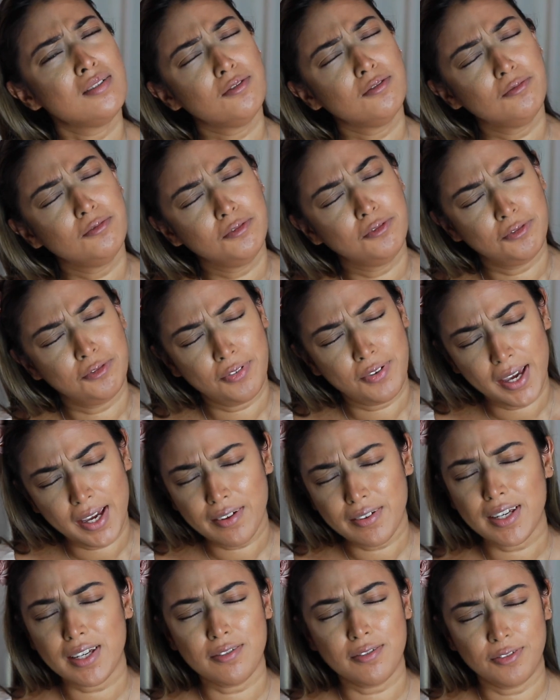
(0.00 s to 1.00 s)

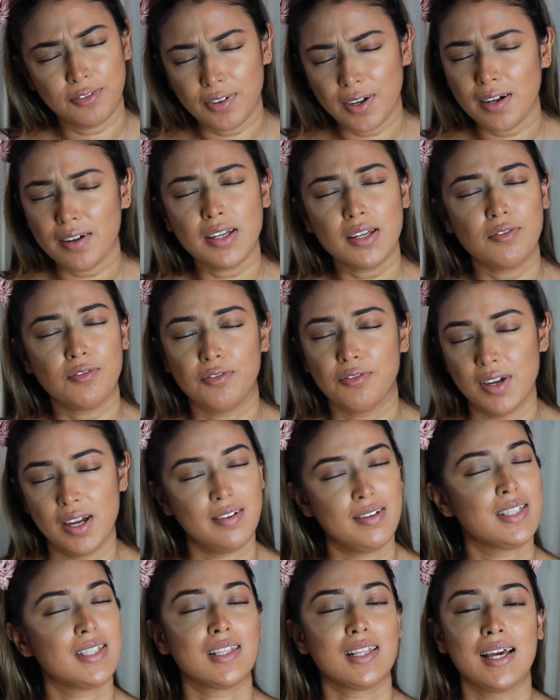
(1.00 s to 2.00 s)

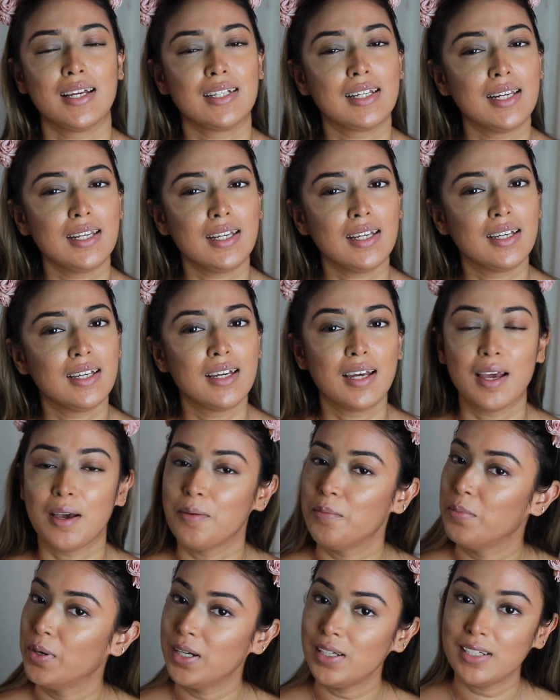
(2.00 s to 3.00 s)
very slightly,
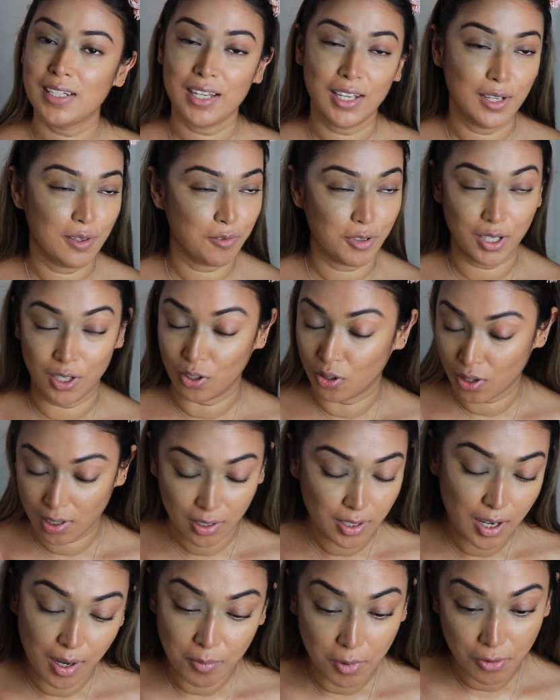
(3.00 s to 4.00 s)
but it will
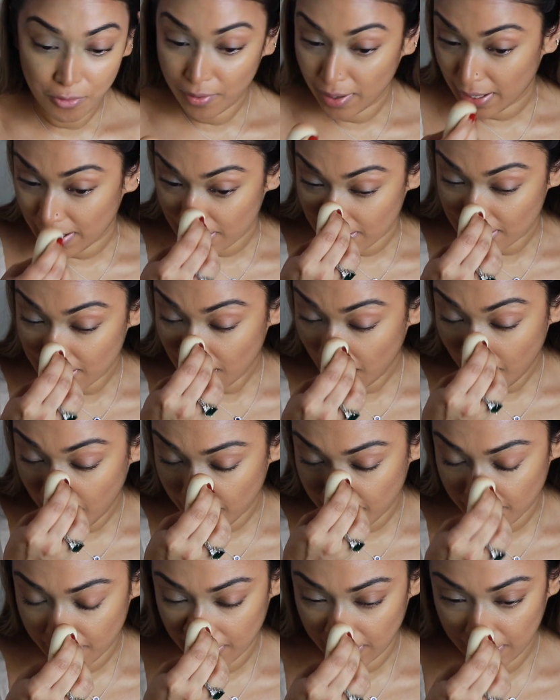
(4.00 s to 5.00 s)
not come off
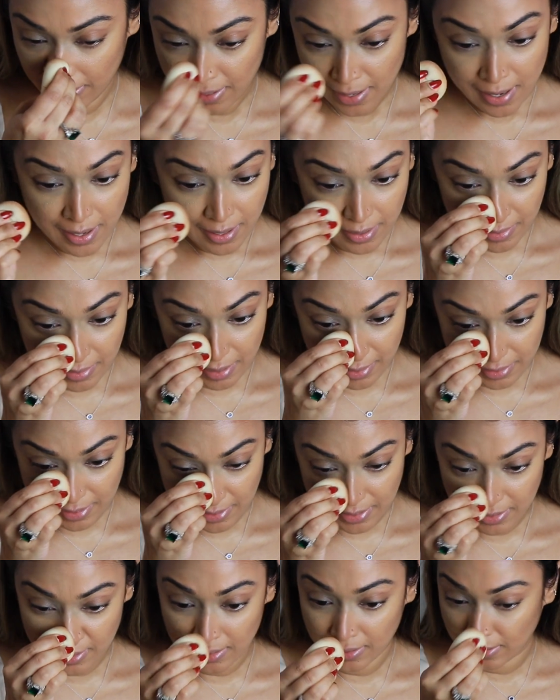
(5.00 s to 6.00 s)
entirely. That
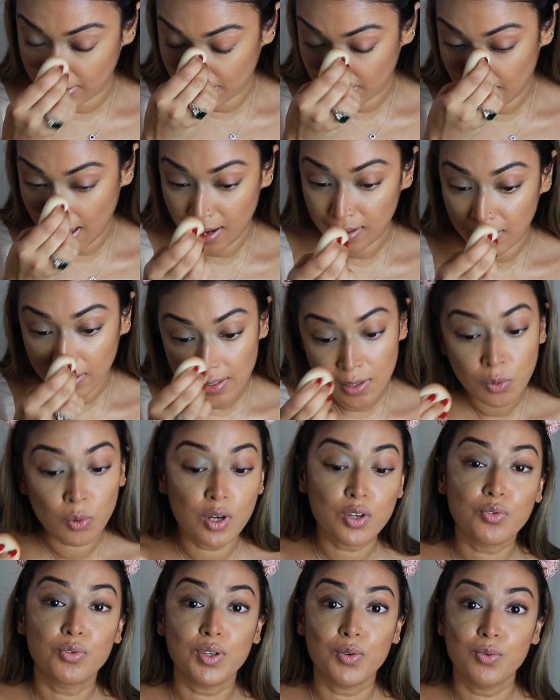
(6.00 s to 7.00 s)
is exactly
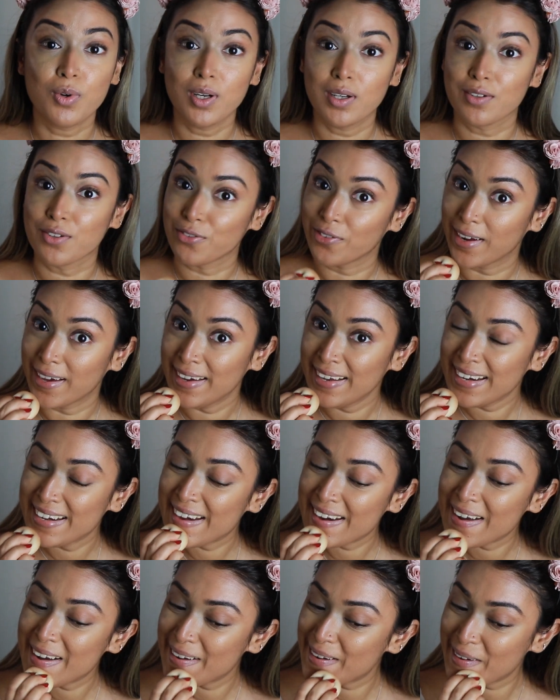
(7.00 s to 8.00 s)
what we want, right?
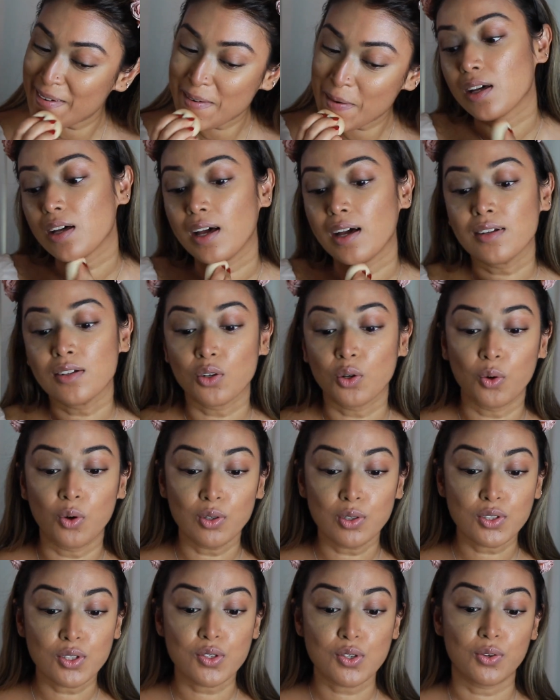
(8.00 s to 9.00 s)
And
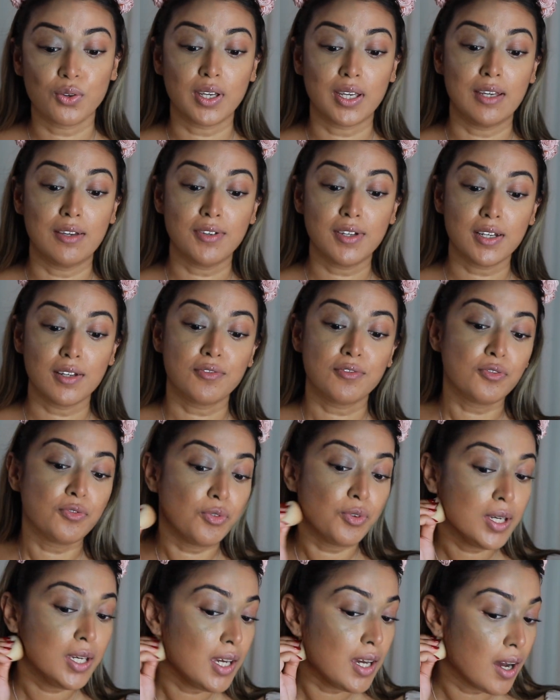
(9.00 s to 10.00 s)
also, even if we